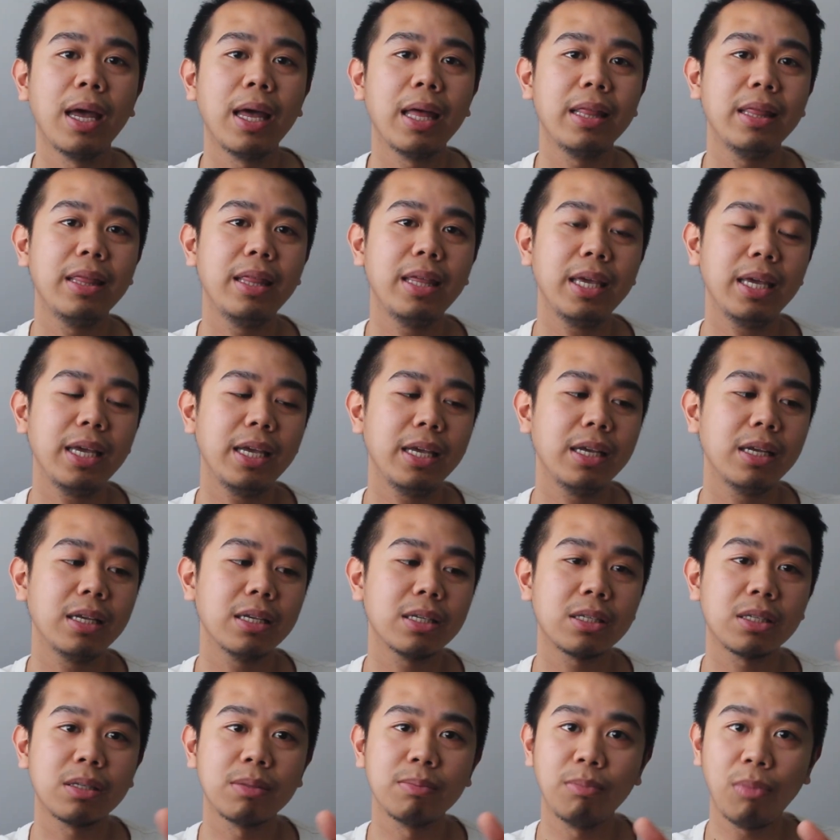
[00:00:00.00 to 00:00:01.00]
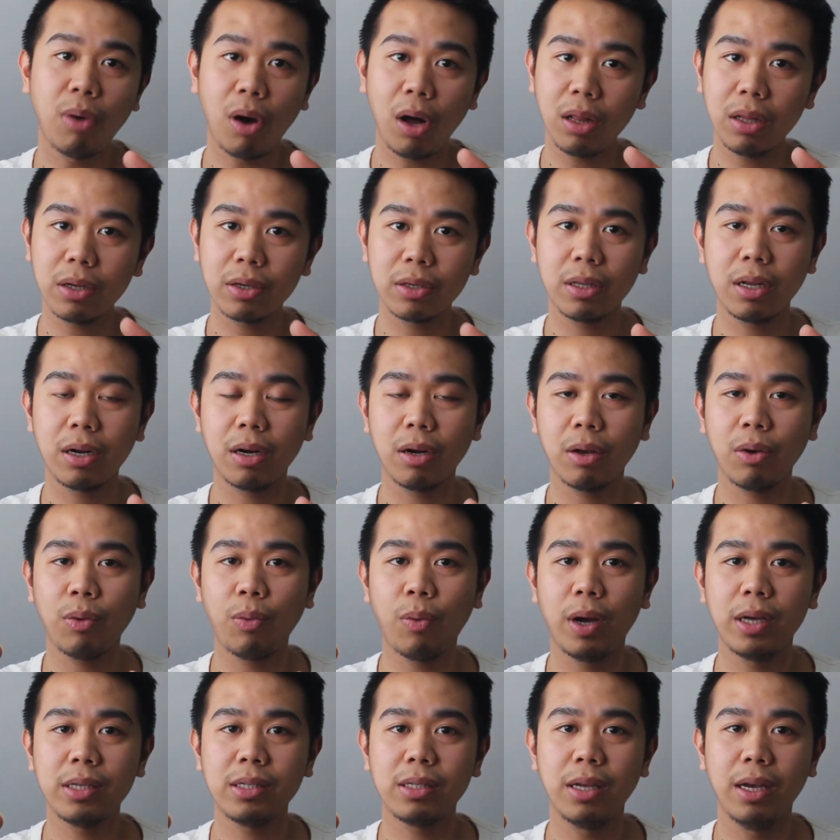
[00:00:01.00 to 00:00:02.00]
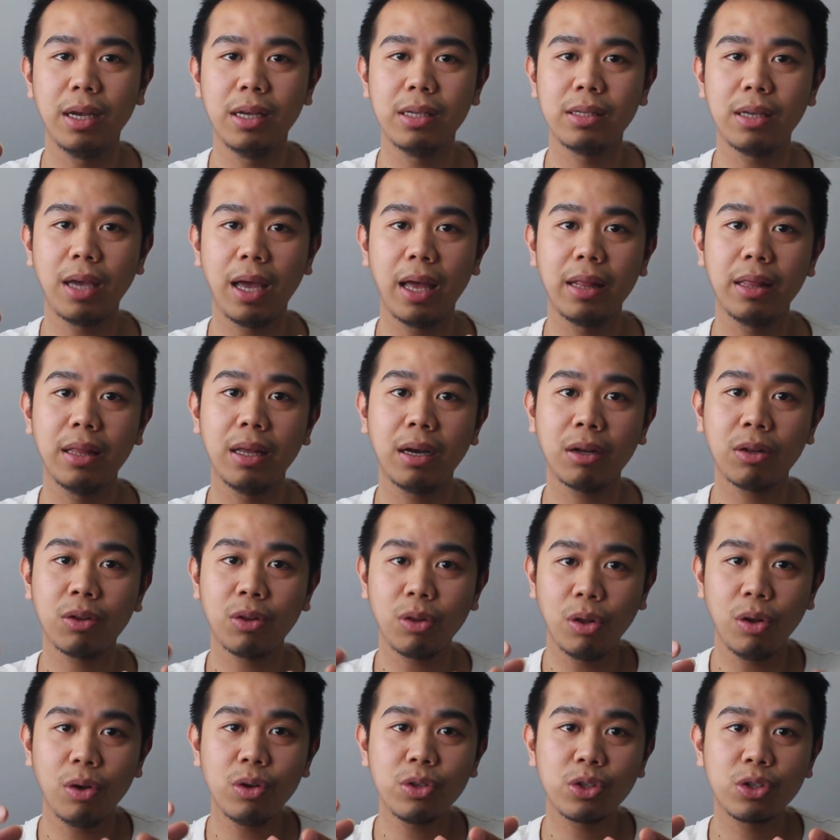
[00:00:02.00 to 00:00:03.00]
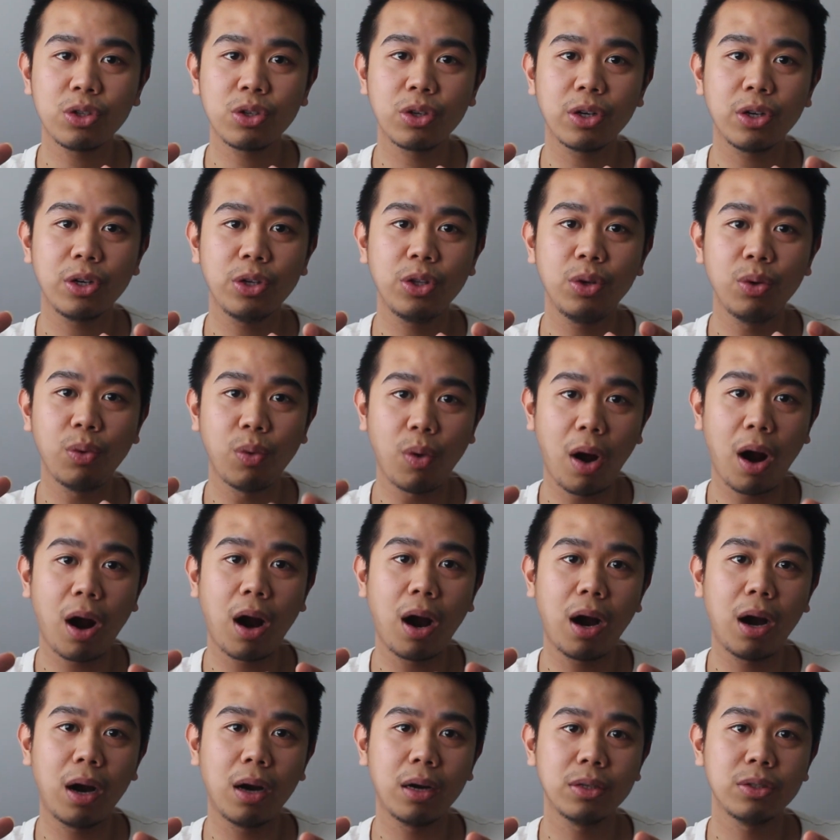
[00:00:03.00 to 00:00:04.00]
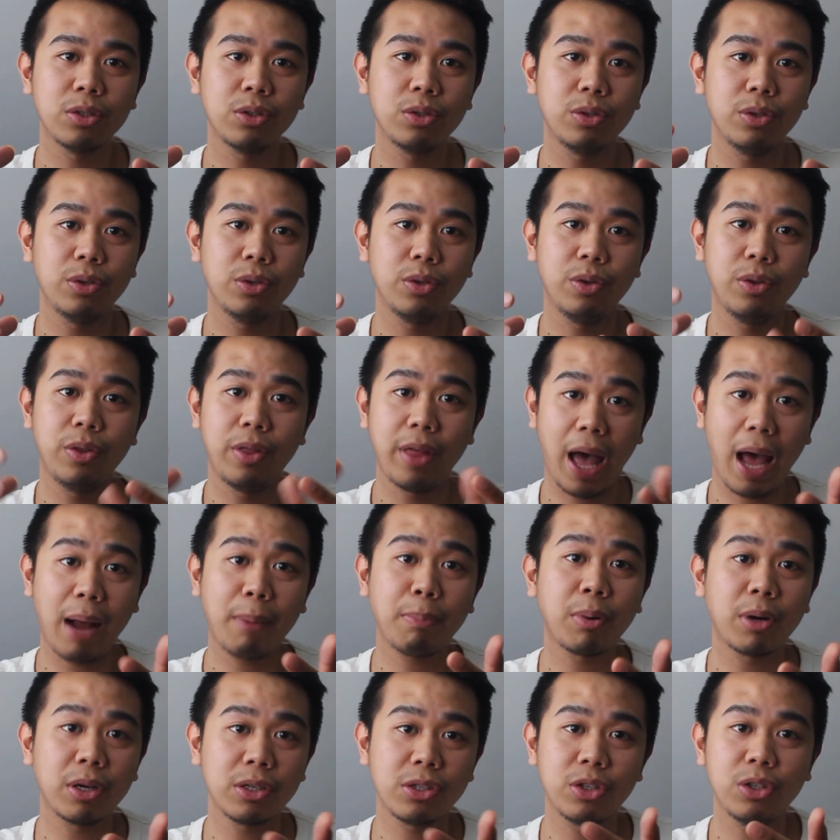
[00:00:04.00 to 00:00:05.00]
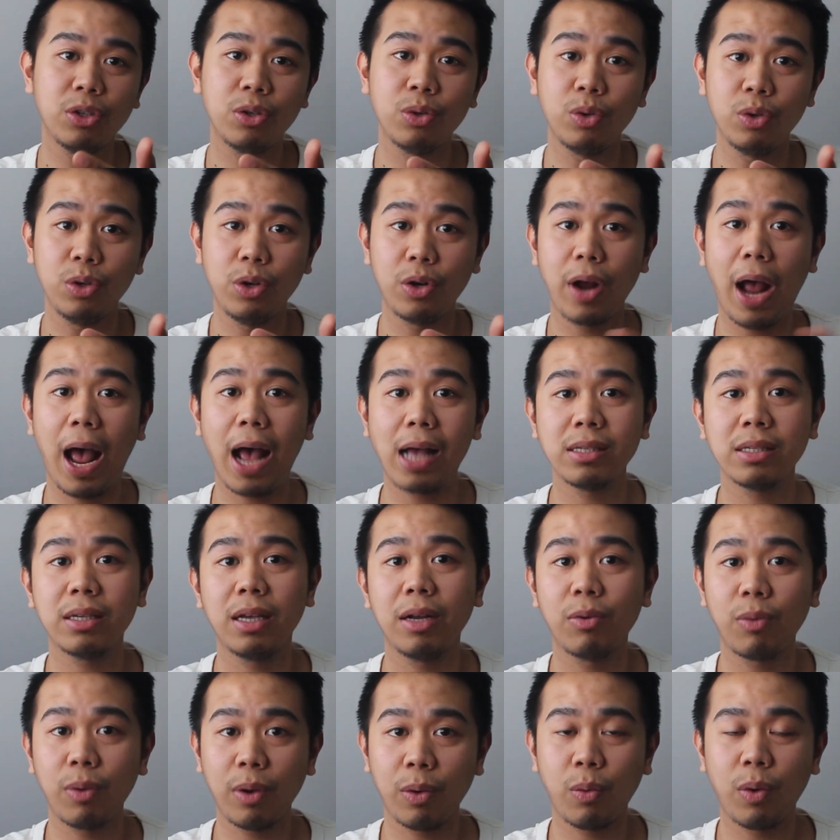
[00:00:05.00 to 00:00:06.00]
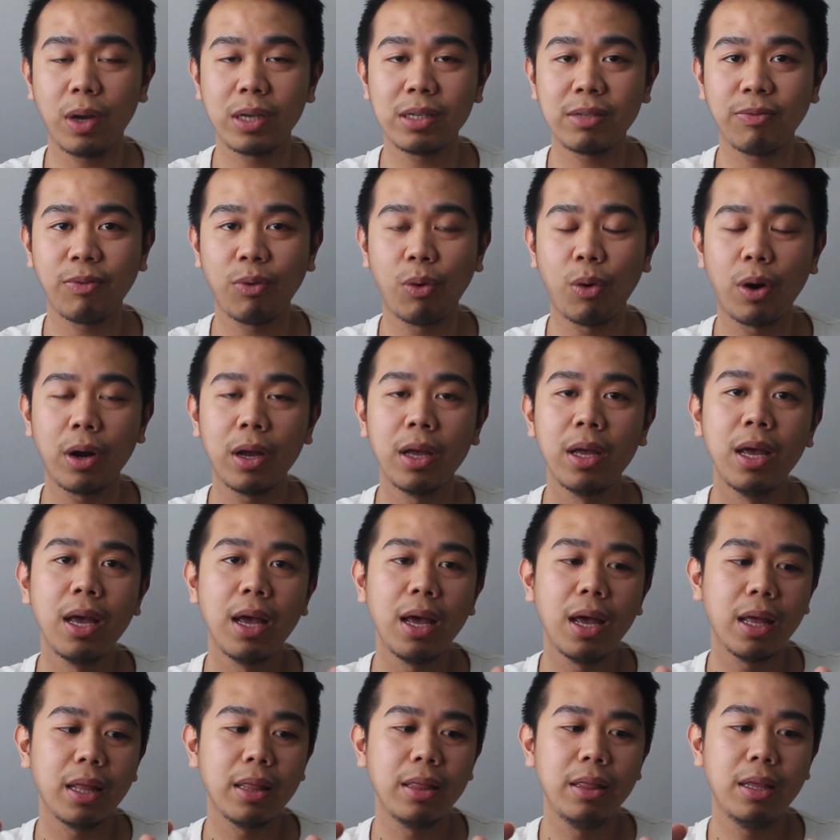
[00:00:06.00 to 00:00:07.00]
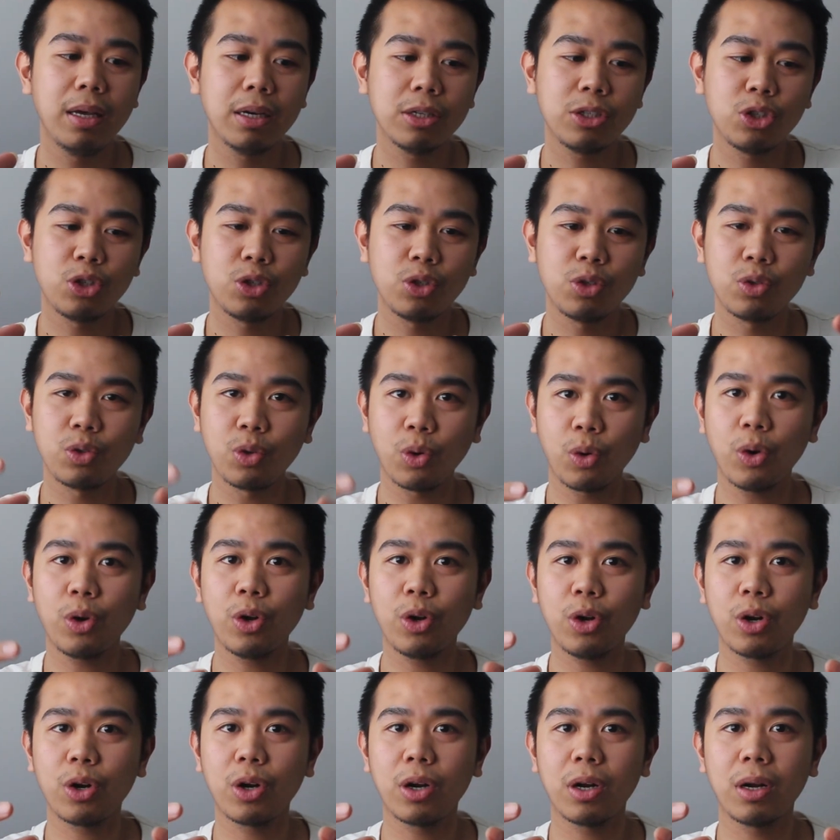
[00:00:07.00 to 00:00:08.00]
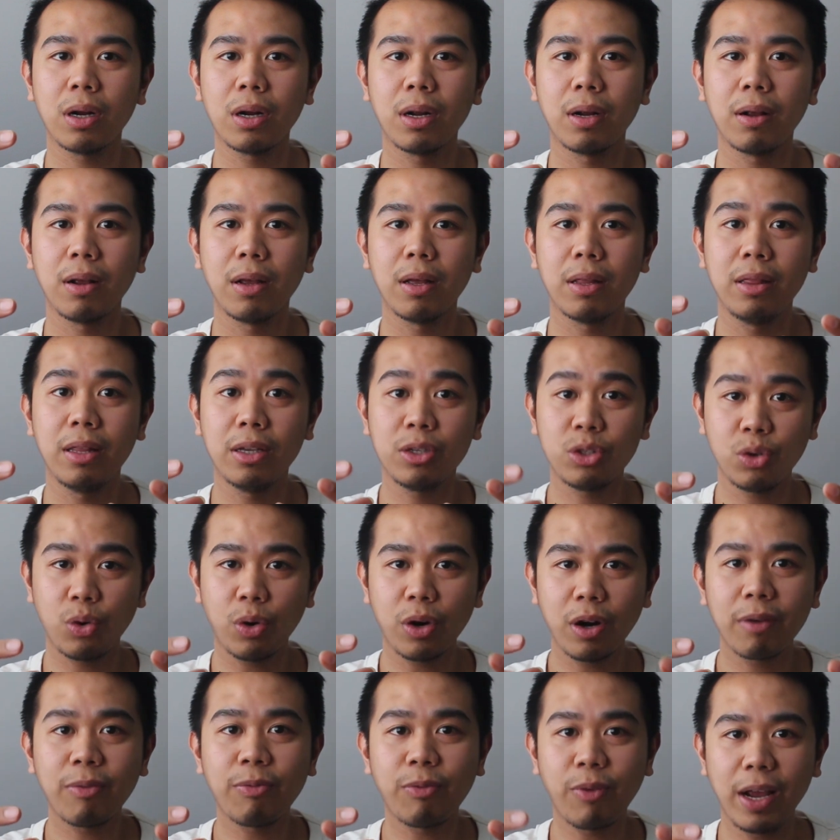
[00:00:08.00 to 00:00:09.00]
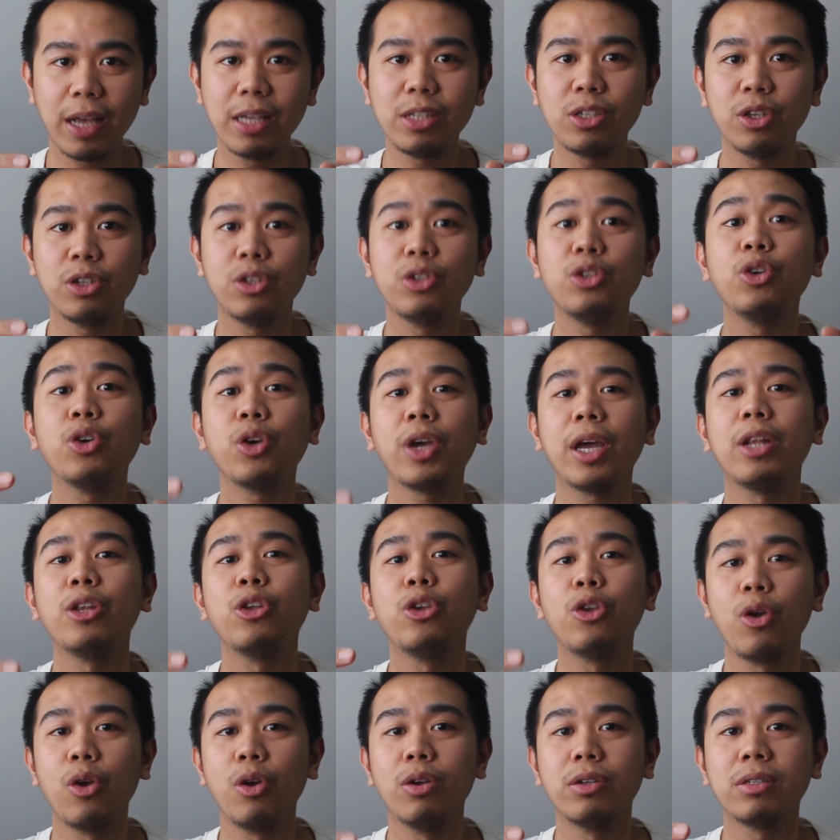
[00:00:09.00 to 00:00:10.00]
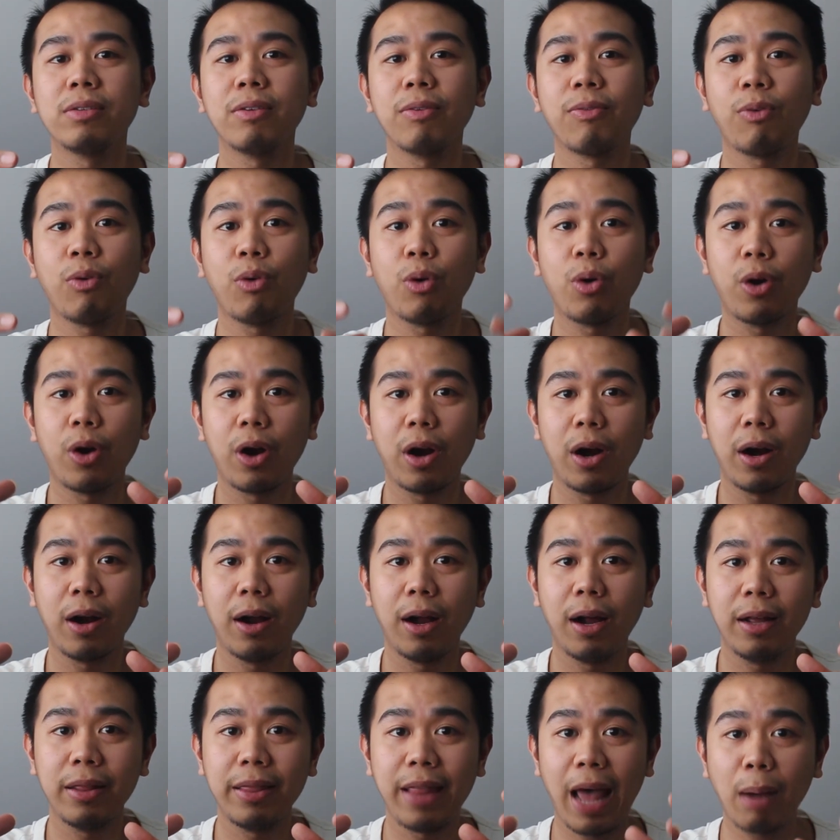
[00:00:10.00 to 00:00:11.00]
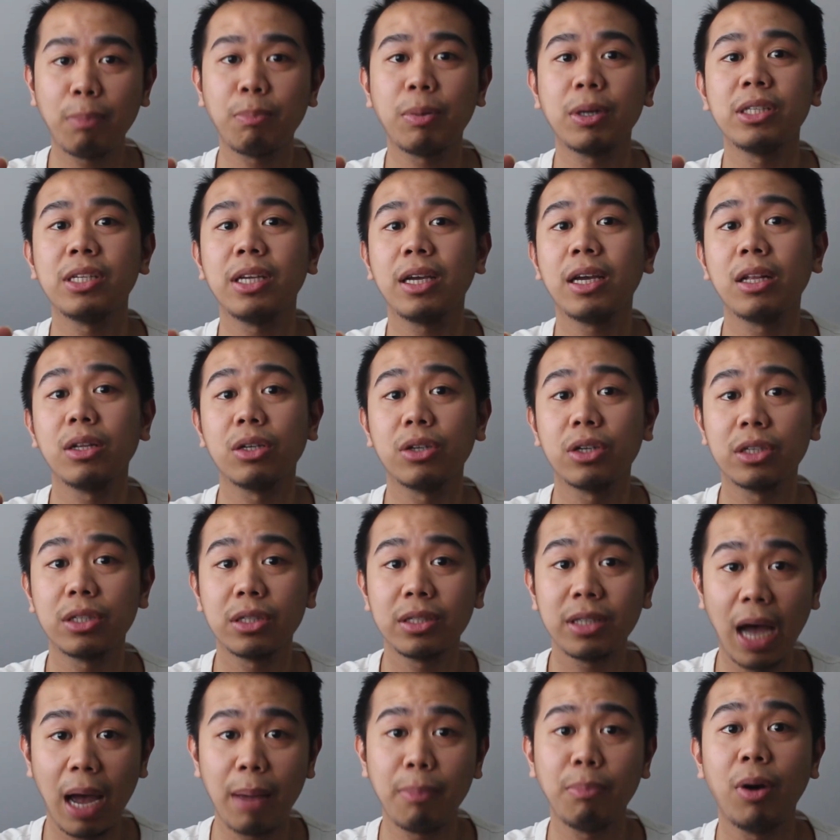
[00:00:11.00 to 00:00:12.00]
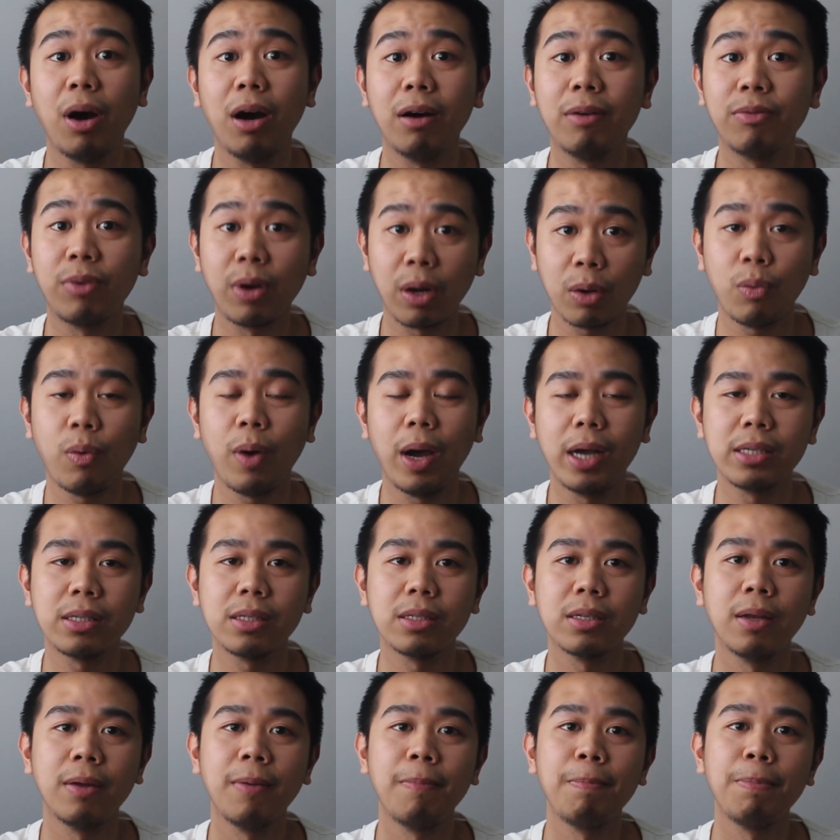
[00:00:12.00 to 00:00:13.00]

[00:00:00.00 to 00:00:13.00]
The smaller the request is and the closer you are to that person who you're asking a request for, the shorter phrase you can use for that particular type of request.